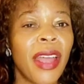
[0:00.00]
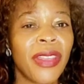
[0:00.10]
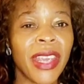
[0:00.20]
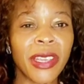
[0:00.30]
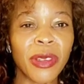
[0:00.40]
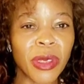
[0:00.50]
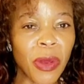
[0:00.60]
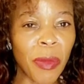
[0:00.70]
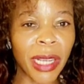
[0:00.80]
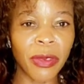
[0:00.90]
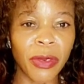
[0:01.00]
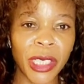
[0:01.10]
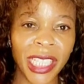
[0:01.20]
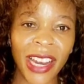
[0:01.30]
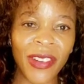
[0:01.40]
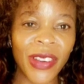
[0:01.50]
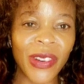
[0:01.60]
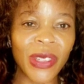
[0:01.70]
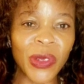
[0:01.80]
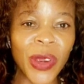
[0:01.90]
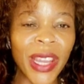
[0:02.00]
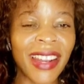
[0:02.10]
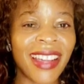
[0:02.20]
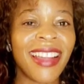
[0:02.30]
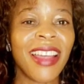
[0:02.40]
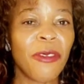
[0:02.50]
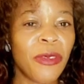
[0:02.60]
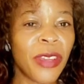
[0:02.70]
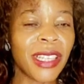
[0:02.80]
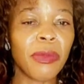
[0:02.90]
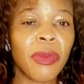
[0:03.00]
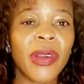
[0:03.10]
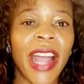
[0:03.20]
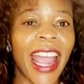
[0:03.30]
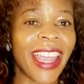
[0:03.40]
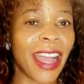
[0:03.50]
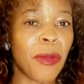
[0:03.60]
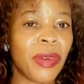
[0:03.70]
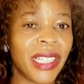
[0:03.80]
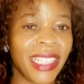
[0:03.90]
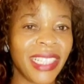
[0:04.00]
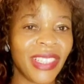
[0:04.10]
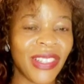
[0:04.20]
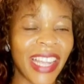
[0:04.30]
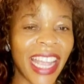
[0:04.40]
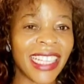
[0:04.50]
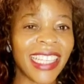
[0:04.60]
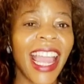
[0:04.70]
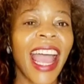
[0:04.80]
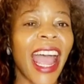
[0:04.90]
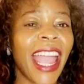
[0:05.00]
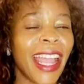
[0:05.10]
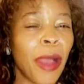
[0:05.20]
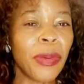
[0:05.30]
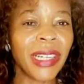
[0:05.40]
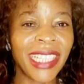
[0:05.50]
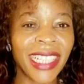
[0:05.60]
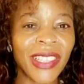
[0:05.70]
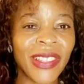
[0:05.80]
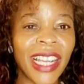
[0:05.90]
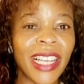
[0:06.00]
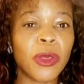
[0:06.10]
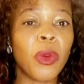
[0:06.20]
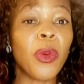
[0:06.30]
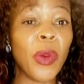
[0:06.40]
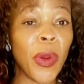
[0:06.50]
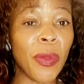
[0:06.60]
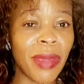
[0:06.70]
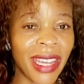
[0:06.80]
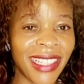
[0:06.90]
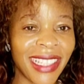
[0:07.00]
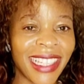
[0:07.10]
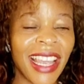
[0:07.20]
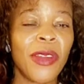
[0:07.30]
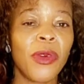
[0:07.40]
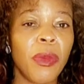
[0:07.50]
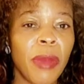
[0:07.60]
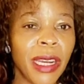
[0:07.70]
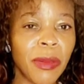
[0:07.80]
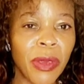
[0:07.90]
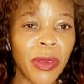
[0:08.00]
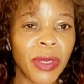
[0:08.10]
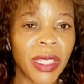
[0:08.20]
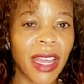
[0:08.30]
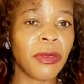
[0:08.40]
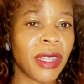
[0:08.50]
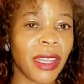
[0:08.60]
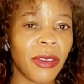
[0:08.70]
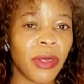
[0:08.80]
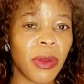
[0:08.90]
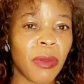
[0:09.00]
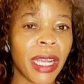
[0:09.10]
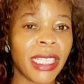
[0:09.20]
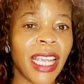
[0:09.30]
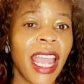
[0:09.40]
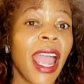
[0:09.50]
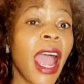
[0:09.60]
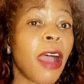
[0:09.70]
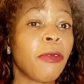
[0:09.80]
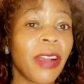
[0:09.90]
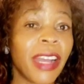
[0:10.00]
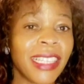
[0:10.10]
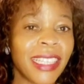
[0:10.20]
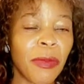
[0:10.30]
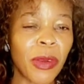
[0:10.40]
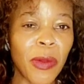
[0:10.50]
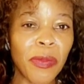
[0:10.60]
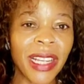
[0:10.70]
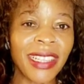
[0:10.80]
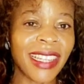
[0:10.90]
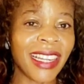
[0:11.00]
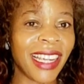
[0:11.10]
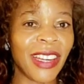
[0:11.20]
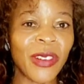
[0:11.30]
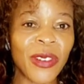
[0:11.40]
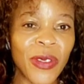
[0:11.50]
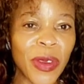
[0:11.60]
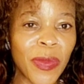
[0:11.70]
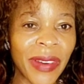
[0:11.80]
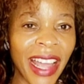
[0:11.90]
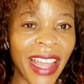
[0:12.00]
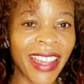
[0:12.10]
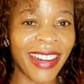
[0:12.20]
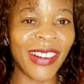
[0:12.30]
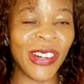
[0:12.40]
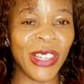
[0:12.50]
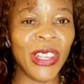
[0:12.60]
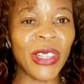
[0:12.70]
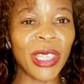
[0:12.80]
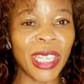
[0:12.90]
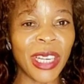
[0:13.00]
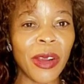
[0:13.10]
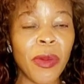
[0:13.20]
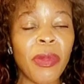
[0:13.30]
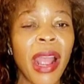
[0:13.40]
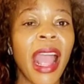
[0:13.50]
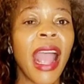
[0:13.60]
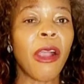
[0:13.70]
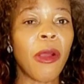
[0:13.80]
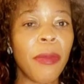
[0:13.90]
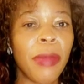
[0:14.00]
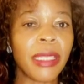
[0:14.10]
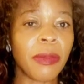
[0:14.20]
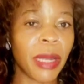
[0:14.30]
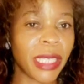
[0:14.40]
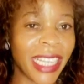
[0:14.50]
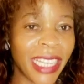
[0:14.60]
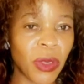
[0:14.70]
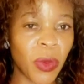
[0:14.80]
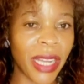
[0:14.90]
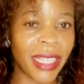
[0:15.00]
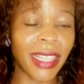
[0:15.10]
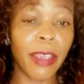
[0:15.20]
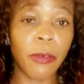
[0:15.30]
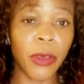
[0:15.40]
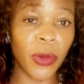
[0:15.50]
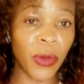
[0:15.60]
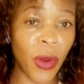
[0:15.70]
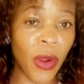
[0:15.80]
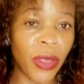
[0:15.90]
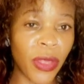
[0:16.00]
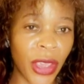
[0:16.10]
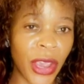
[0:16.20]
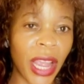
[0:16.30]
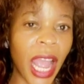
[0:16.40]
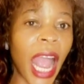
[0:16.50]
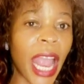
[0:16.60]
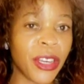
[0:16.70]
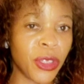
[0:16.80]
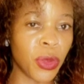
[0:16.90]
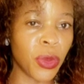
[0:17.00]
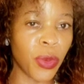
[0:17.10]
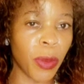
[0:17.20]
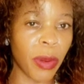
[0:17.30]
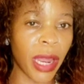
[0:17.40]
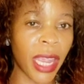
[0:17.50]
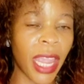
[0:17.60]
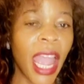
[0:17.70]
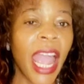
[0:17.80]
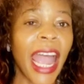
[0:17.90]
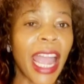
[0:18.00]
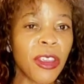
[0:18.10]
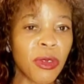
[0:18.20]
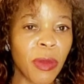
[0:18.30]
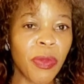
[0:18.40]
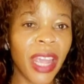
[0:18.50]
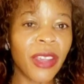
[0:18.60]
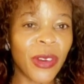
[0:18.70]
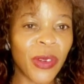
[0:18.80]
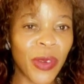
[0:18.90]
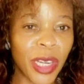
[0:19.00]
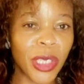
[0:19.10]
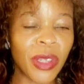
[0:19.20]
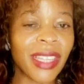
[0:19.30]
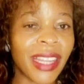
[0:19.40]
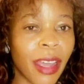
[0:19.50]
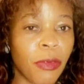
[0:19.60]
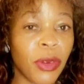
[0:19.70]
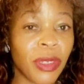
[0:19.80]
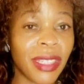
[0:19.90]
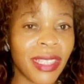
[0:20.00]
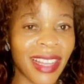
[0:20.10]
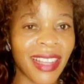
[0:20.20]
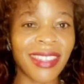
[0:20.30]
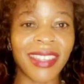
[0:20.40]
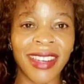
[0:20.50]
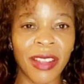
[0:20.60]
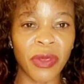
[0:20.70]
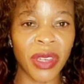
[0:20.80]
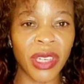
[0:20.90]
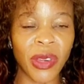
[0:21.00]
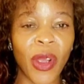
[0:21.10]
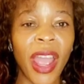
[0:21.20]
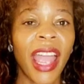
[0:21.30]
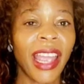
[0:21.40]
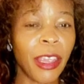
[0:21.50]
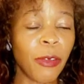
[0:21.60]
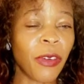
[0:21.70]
Thank you so much for sharing on Twitter, Facebook. I appreciate you guys. I appreciate you guys who comment, remind me of stuff. Thank you so much. I've had some complaints that I don't reply on YouTube comments, but guess what? If you go there, I do reply. I reply on questions that I have not discussed in the video. If